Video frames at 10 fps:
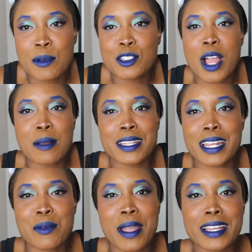I almost dropped it
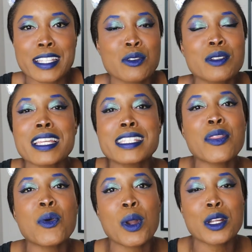anyway. As soon as I
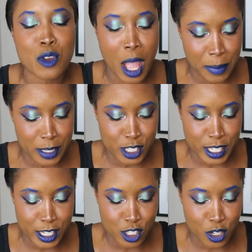said the word drop, it
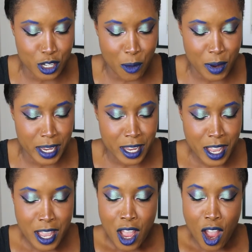just like started going
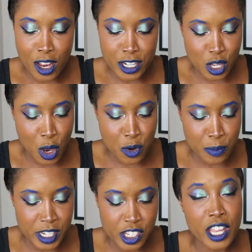on its
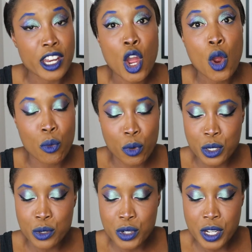own mission.
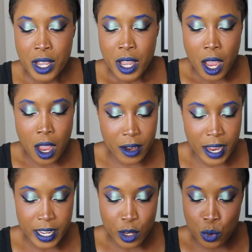Rude. All
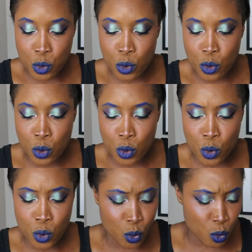right.
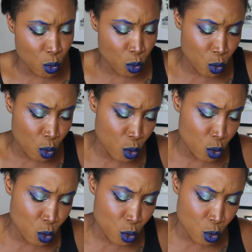Ooh,
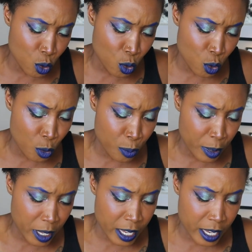ooh,
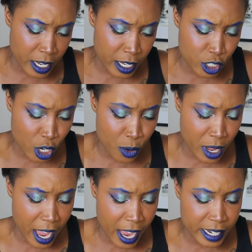bitch.
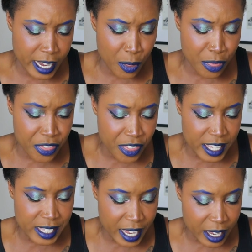Okay, now
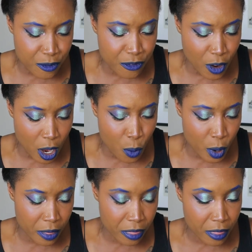this I can fuck
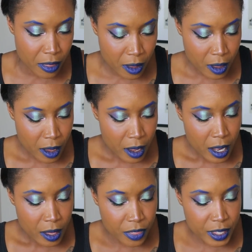with.
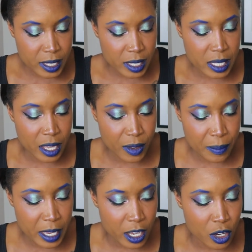This is
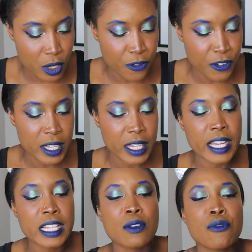giving me a good
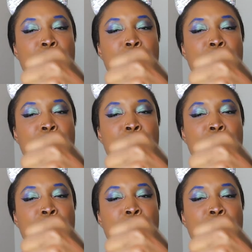feeling. It's a